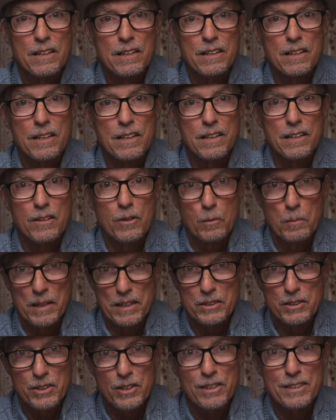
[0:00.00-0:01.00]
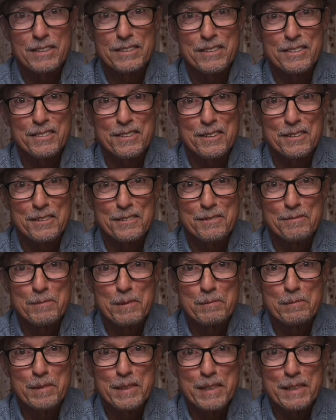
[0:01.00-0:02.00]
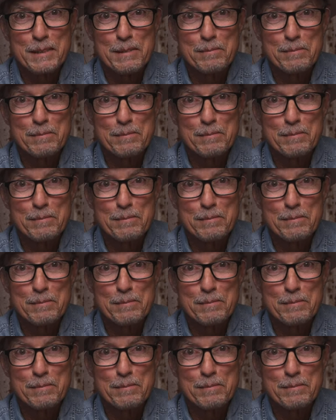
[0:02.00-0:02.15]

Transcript: Nobody's talking salt but me,